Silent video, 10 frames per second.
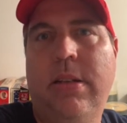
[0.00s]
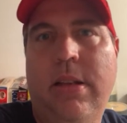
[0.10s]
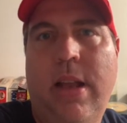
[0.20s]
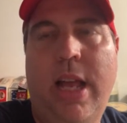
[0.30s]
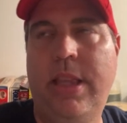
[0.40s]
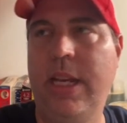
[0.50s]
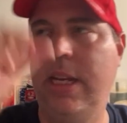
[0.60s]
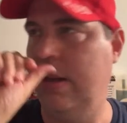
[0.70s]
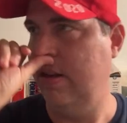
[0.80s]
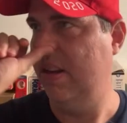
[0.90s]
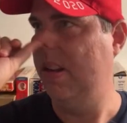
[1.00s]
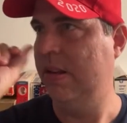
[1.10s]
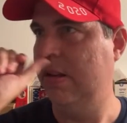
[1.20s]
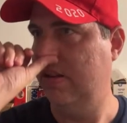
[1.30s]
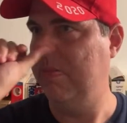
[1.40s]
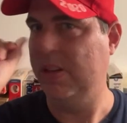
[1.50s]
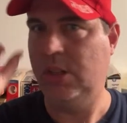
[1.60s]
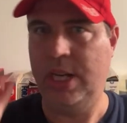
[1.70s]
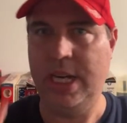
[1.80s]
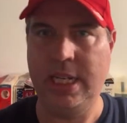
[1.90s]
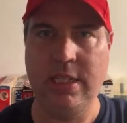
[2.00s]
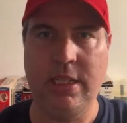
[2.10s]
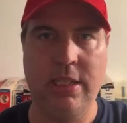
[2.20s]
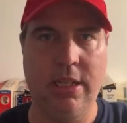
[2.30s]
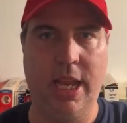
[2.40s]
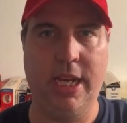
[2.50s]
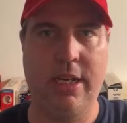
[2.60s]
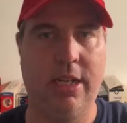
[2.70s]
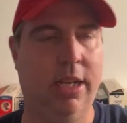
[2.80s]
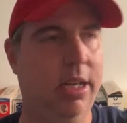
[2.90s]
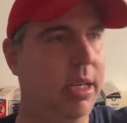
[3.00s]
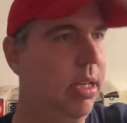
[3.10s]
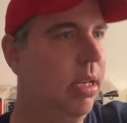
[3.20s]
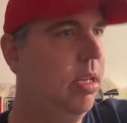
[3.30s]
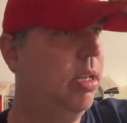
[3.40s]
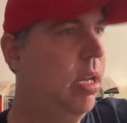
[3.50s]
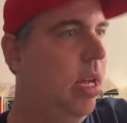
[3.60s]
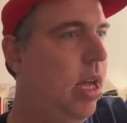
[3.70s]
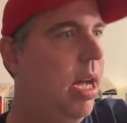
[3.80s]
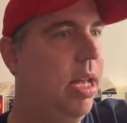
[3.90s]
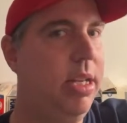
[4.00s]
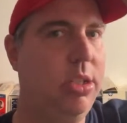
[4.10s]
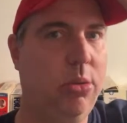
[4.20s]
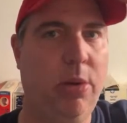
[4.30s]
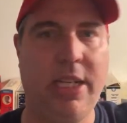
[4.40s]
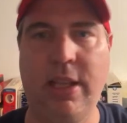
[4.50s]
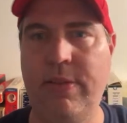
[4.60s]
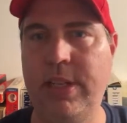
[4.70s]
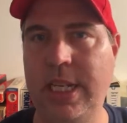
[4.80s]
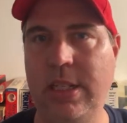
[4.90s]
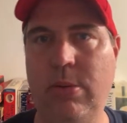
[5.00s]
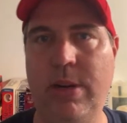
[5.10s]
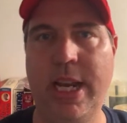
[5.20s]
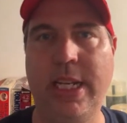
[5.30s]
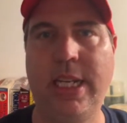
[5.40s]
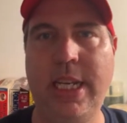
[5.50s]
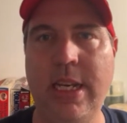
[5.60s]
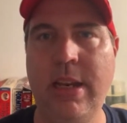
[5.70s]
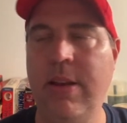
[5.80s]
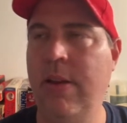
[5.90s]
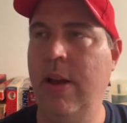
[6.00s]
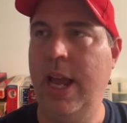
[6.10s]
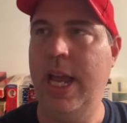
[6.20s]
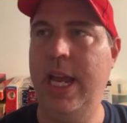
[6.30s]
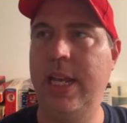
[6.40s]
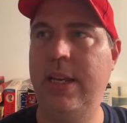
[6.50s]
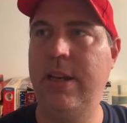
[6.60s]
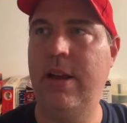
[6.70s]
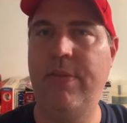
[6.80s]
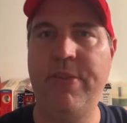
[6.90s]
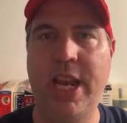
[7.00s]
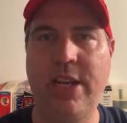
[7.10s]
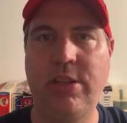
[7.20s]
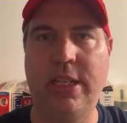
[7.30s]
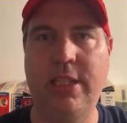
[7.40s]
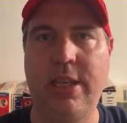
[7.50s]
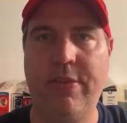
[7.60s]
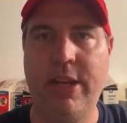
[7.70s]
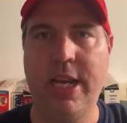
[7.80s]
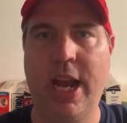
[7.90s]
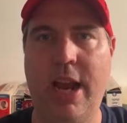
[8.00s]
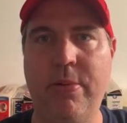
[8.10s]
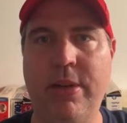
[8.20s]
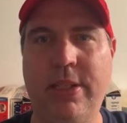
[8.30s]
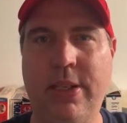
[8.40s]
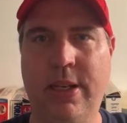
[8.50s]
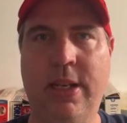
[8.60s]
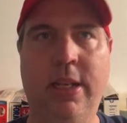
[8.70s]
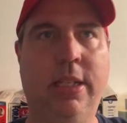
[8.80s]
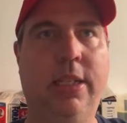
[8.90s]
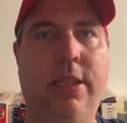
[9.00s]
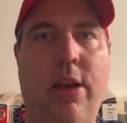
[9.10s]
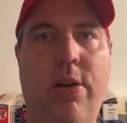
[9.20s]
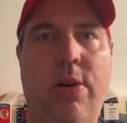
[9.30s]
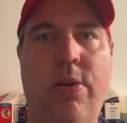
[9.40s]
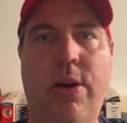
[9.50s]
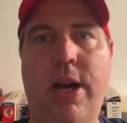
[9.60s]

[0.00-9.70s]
I think, machines like in 2017, 2018, and VHS DVD hybrids. So